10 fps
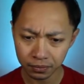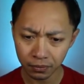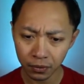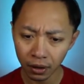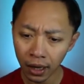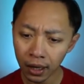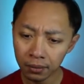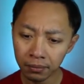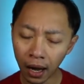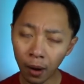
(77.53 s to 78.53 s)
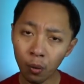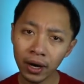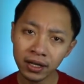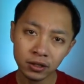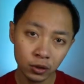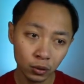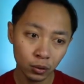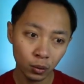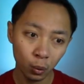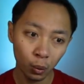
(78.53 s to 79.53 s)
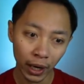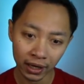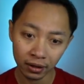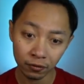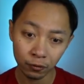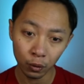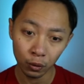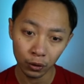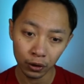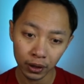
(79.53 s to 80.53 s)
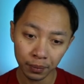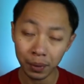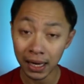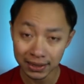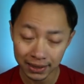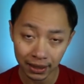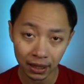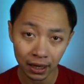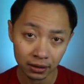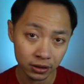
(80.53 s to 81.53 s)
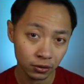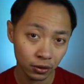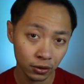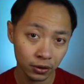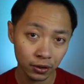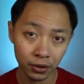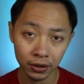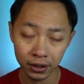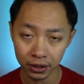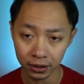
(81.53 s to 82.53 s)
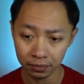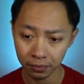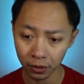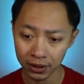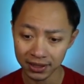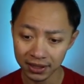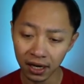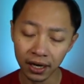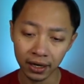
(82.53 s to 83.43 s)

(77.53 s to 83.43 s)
um, I wanted to wait for the pastel colors on, on, the, on the sky.